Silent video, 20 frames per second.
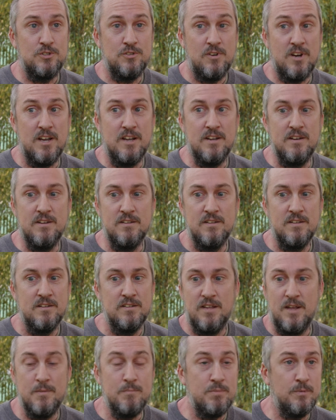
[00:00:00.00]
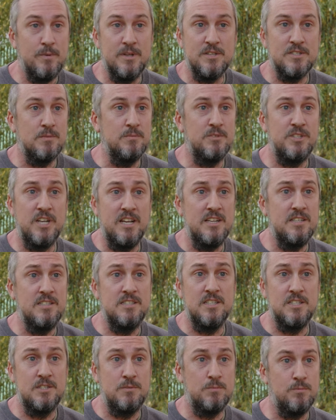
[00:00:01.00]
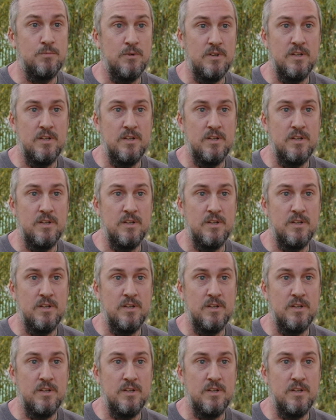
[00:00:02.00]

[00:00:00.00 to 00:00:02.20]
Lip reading: try and implement some changes,